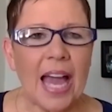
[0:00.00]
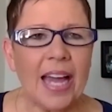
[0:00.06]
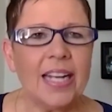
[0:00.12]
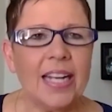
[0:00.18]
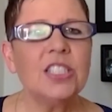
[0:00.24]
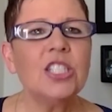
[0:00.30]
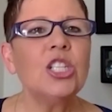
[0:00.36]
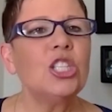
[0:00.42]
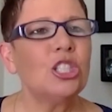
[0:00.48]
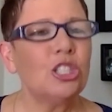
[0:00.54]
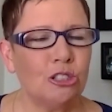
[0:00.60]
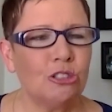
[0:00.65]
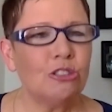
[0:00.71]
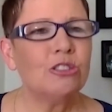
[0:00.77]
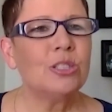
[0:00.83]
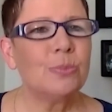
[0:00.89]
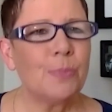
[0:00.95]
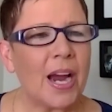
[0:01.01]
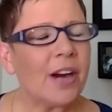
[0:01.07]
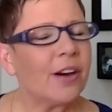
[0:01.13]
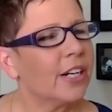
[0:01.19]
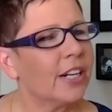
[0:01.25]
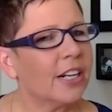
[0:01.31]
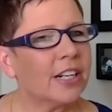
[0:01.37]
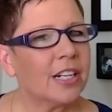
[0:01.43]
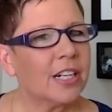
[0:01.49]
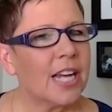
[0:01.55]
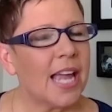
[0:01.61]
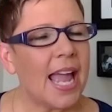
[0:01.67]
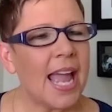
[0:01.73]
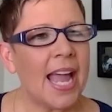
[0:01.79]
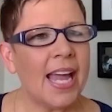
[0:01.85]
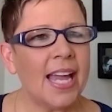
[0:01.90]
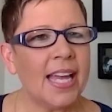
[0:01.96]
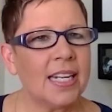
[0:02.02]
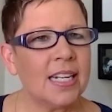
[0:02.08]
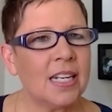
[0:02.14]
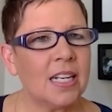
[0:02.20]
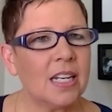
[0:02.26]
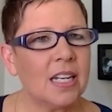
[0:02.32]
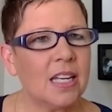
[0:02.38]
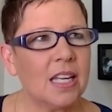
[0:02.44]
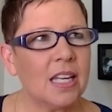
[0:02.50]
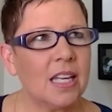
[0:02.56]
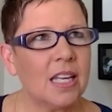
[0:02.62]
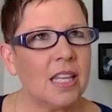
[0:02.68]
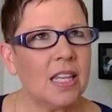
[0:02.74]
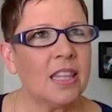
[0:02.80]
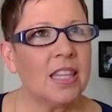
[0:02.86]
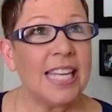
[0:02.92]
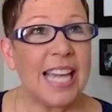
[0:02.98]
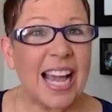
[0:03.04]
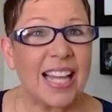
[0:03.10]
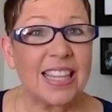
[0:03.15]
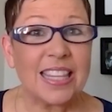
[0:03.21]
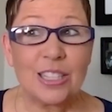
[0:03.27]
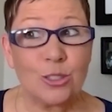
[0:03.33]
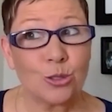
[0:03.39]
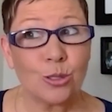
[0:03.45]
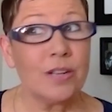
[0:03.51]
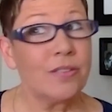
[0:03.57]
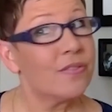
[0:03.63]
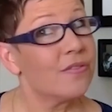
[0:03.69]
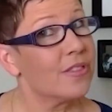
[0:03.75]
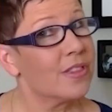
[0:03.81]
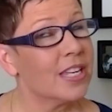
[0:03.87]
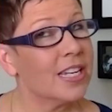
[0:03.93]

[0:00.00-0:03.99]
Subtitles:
is a huge barrier. And the sort of